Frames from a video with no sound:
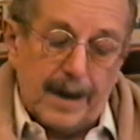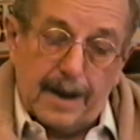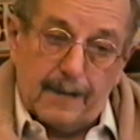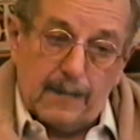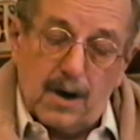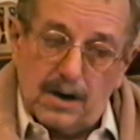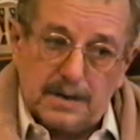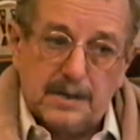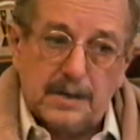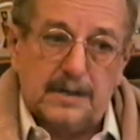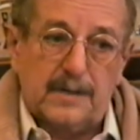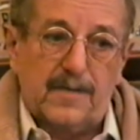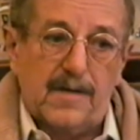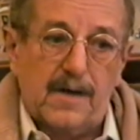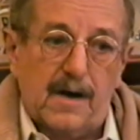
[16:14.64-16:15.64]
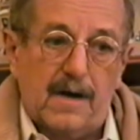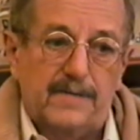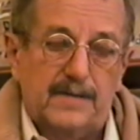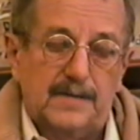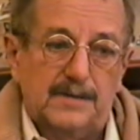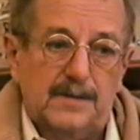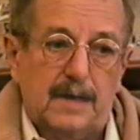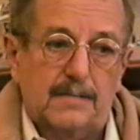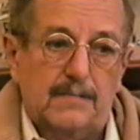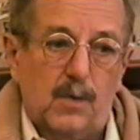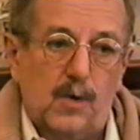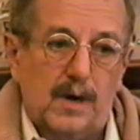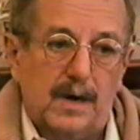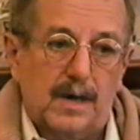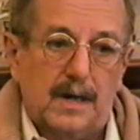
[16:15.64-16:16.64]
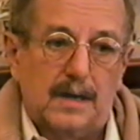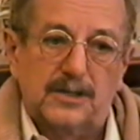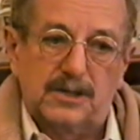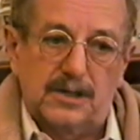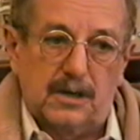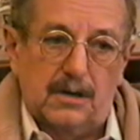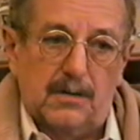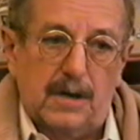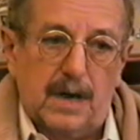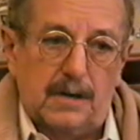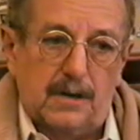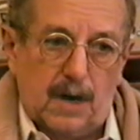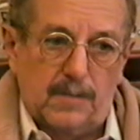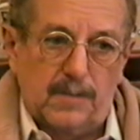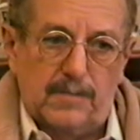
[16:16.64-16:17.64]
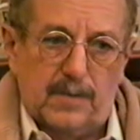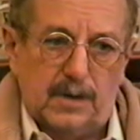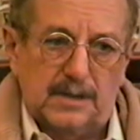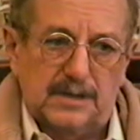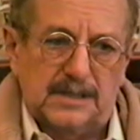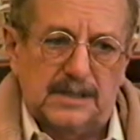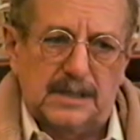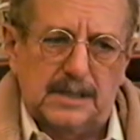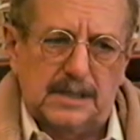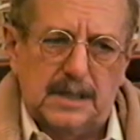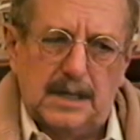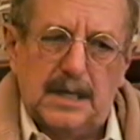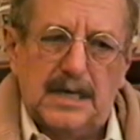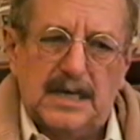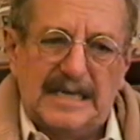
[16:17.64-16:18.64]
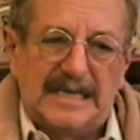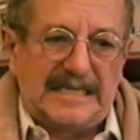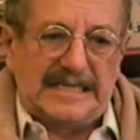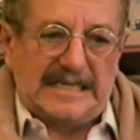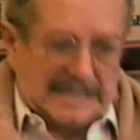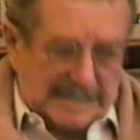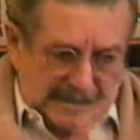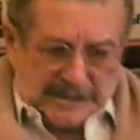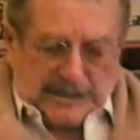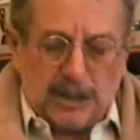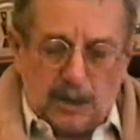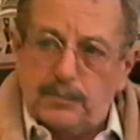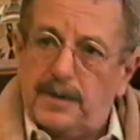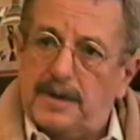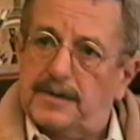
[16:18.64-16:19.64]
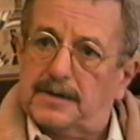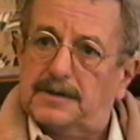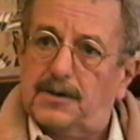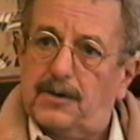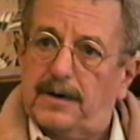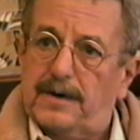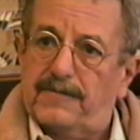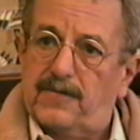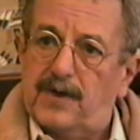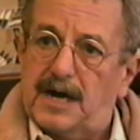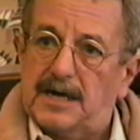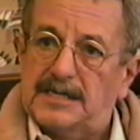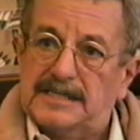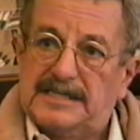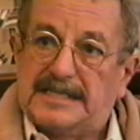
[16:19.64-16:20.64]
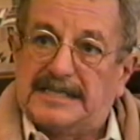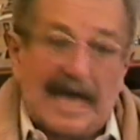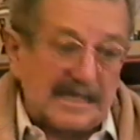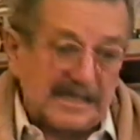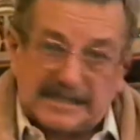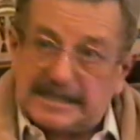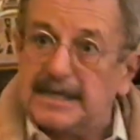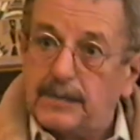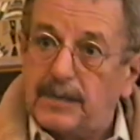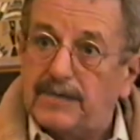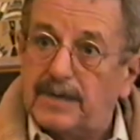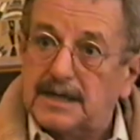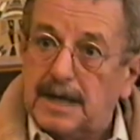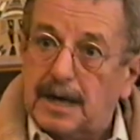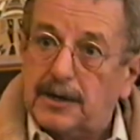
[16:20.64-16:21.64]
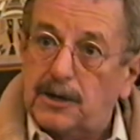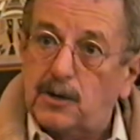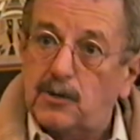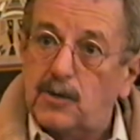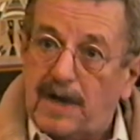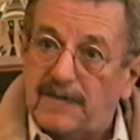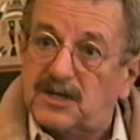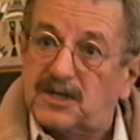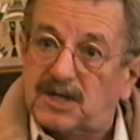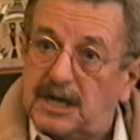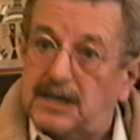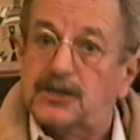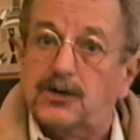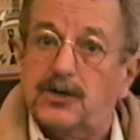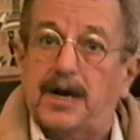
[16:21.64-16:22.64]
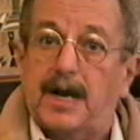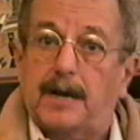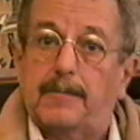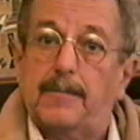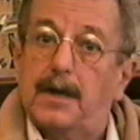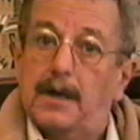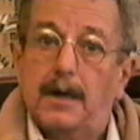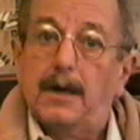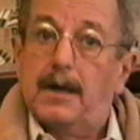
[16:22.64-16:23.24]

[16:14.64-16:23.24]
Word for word: And I walked into the office that morning, and Joe and Herman Bernstein showed me the story in Variety and said, "Now see, we've been telling you, you have to change your name